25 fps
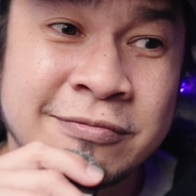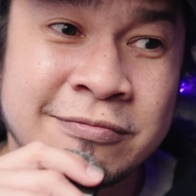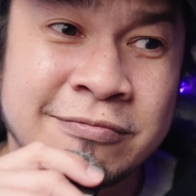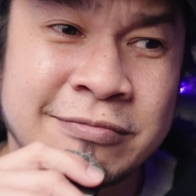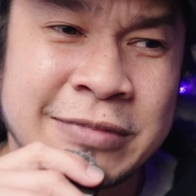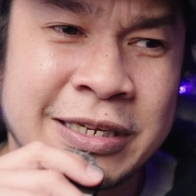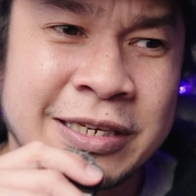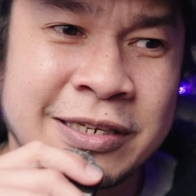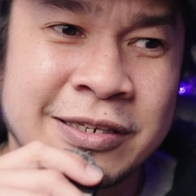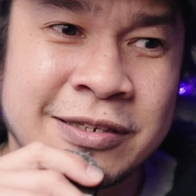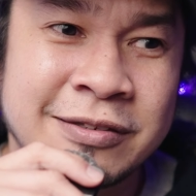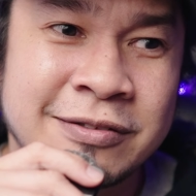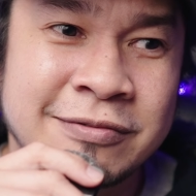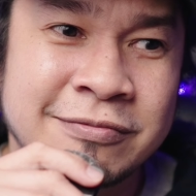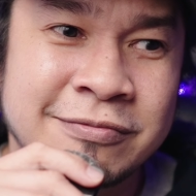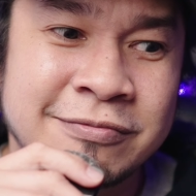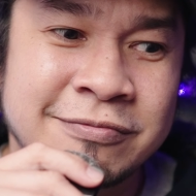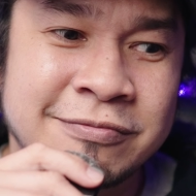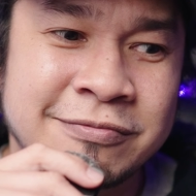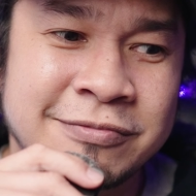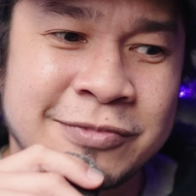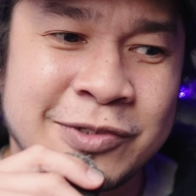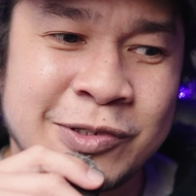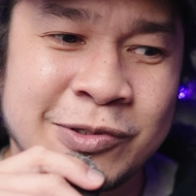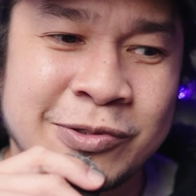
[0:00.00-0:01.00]
I mean,
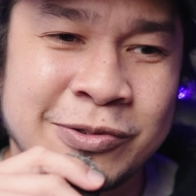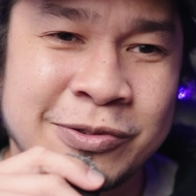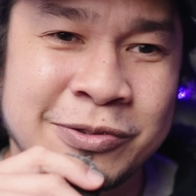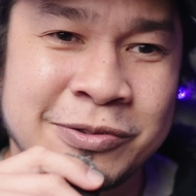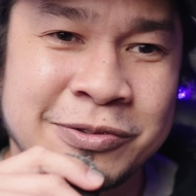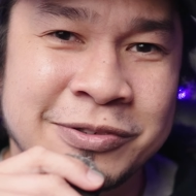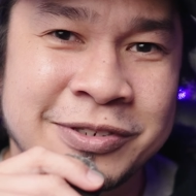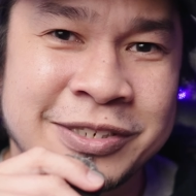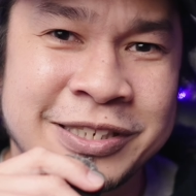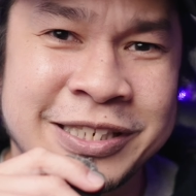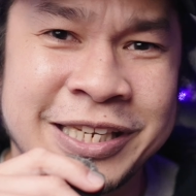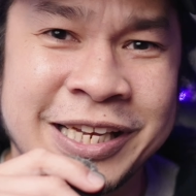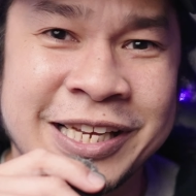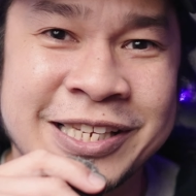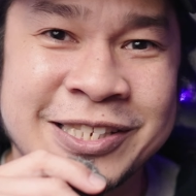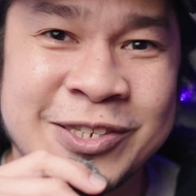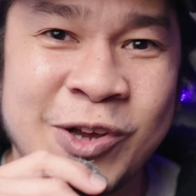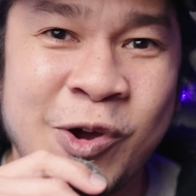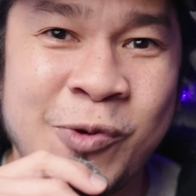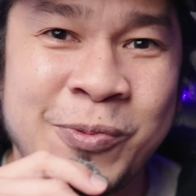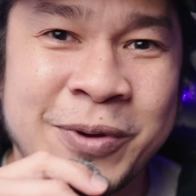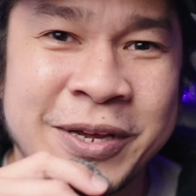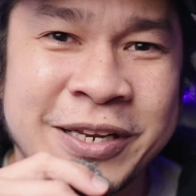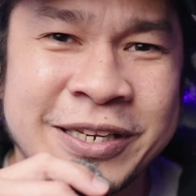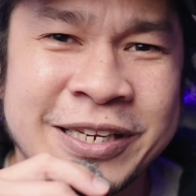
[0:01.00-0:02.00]
to see us
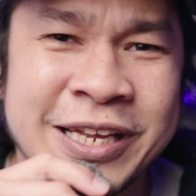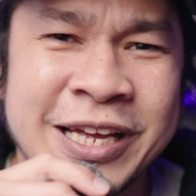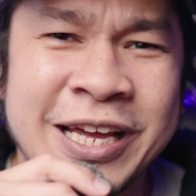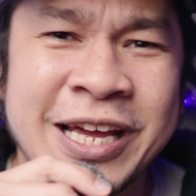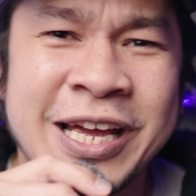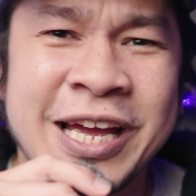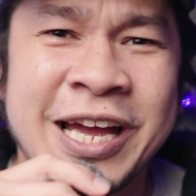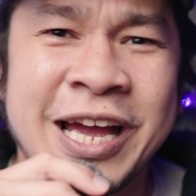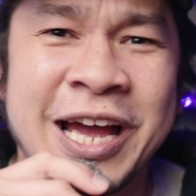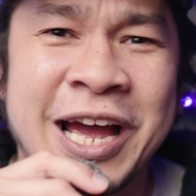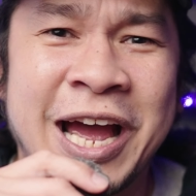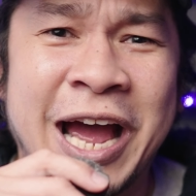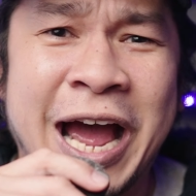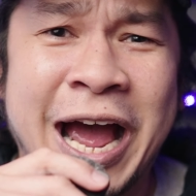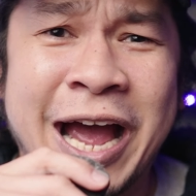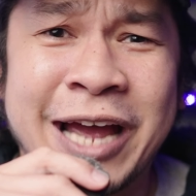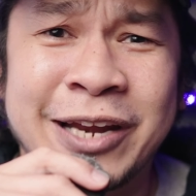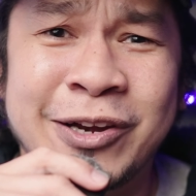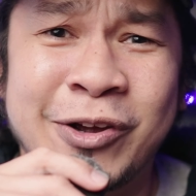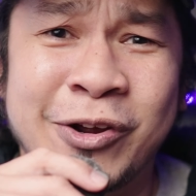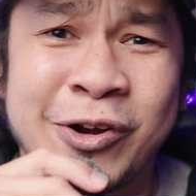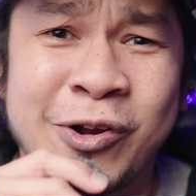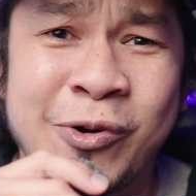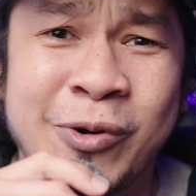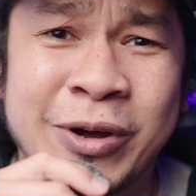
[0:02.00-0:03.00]
open. I
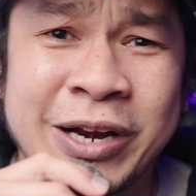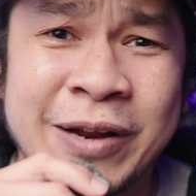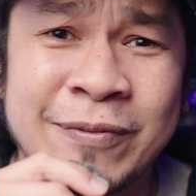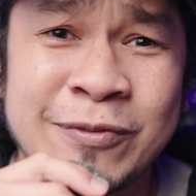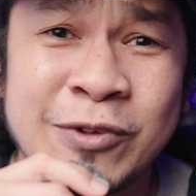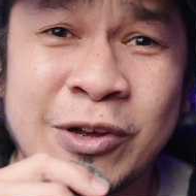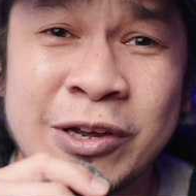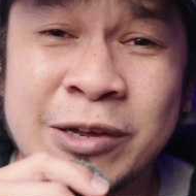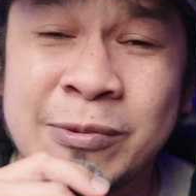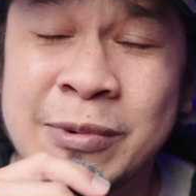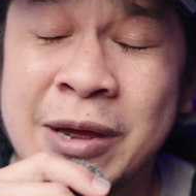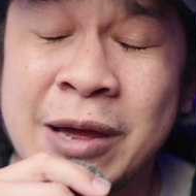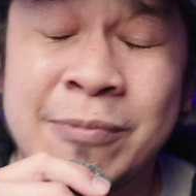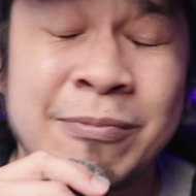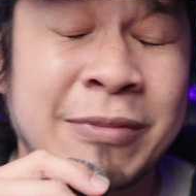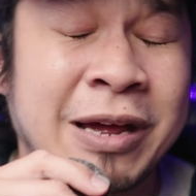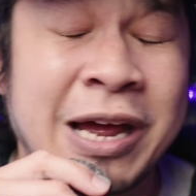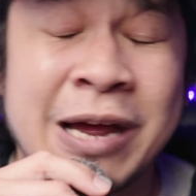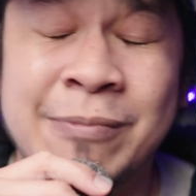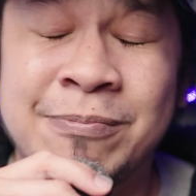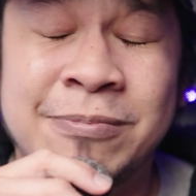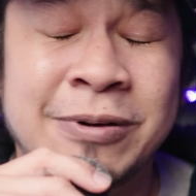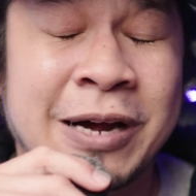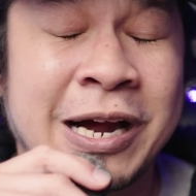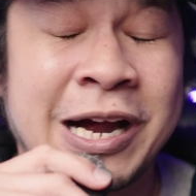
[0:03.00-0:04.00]
don't know what I'm talking about. I'm
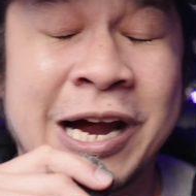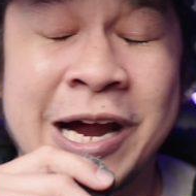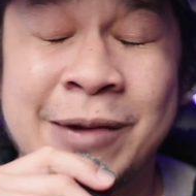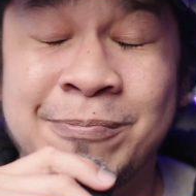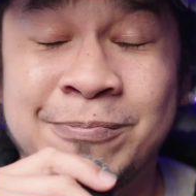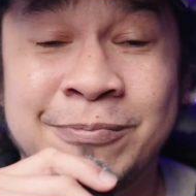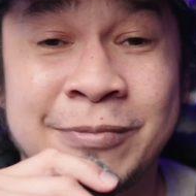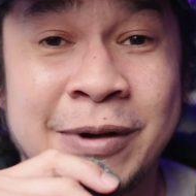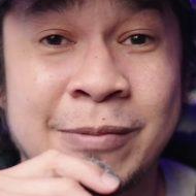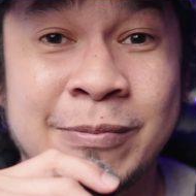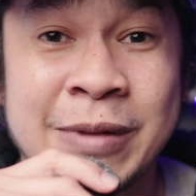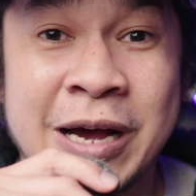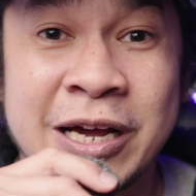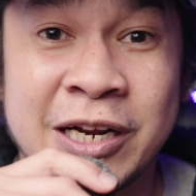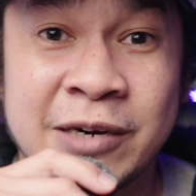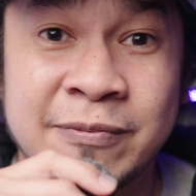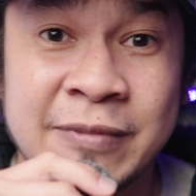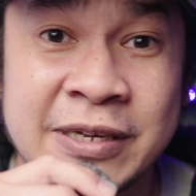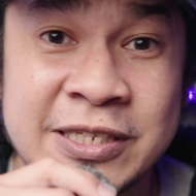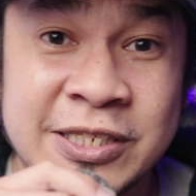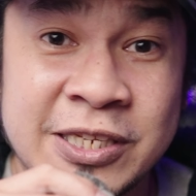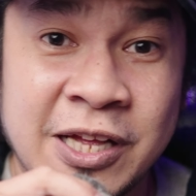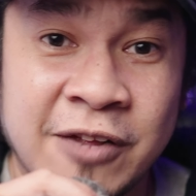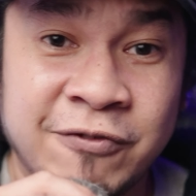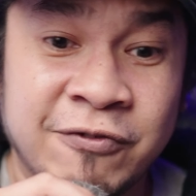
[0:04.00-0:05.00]
out of
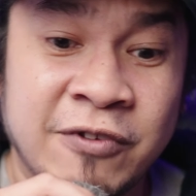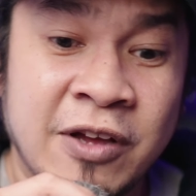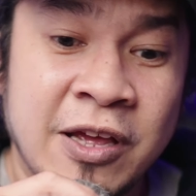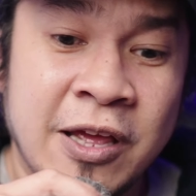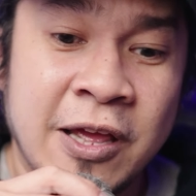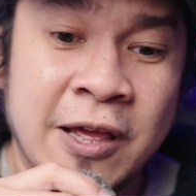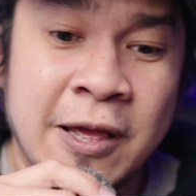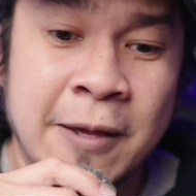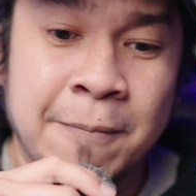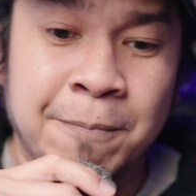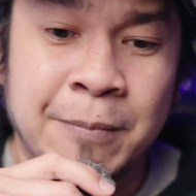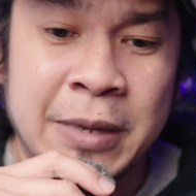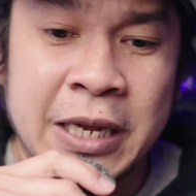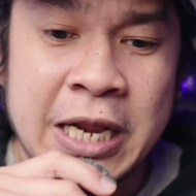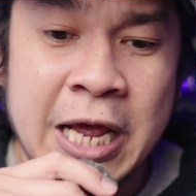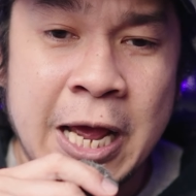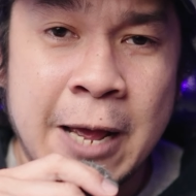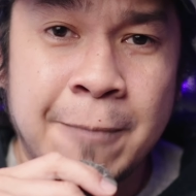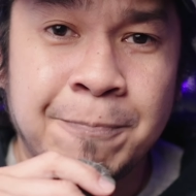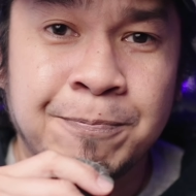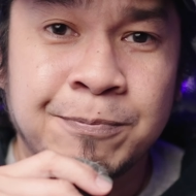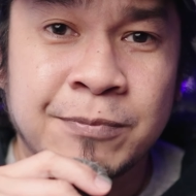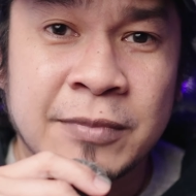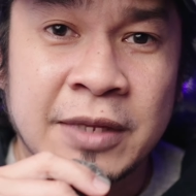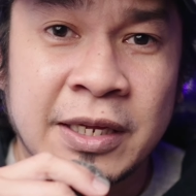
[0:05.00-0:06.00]
myself.
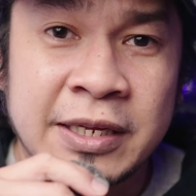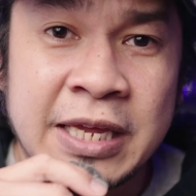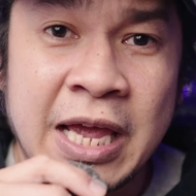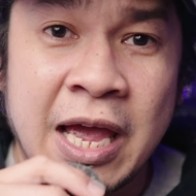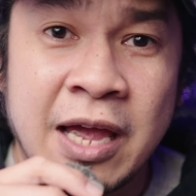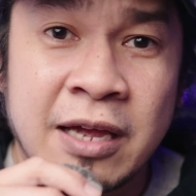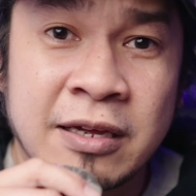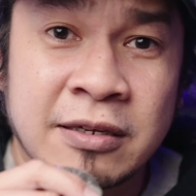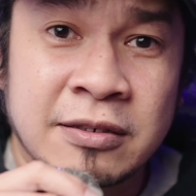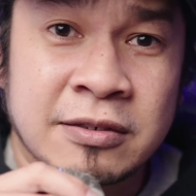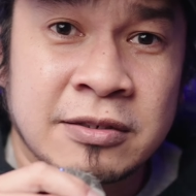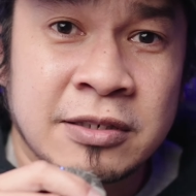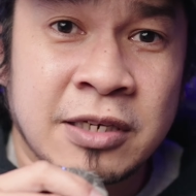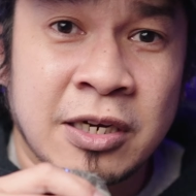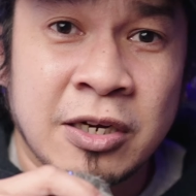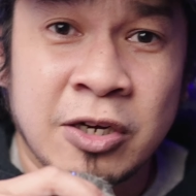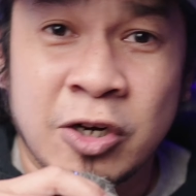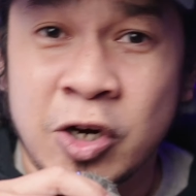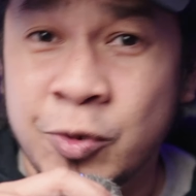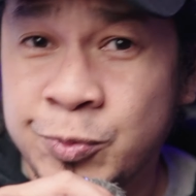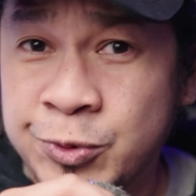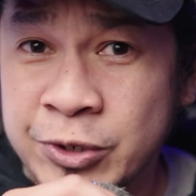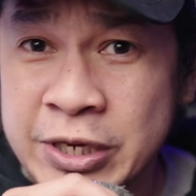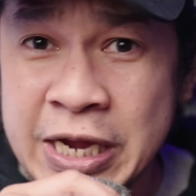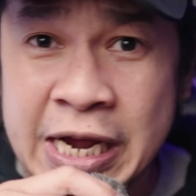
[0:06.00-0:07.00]
But yeah,
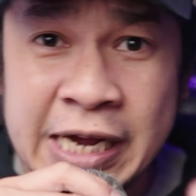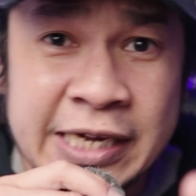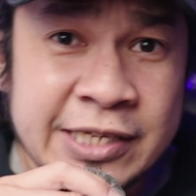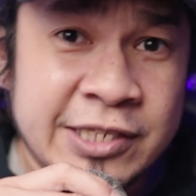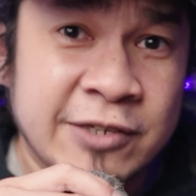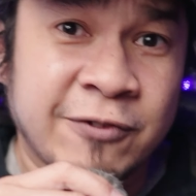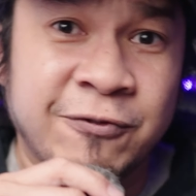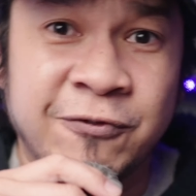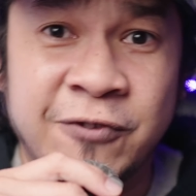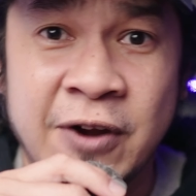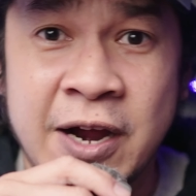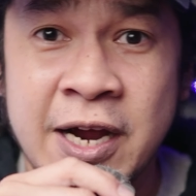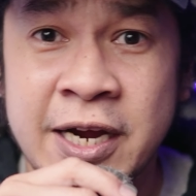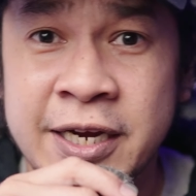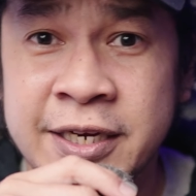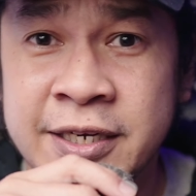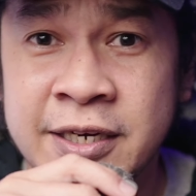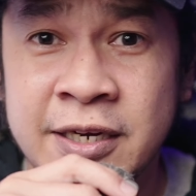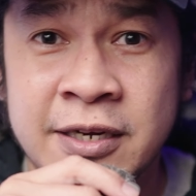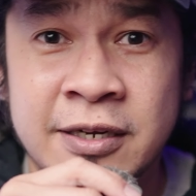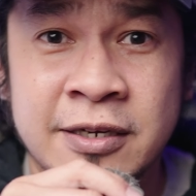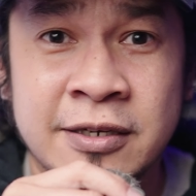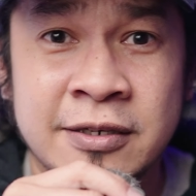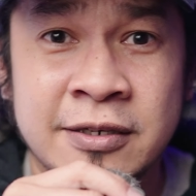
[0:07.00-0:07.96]
hope you guys are fine.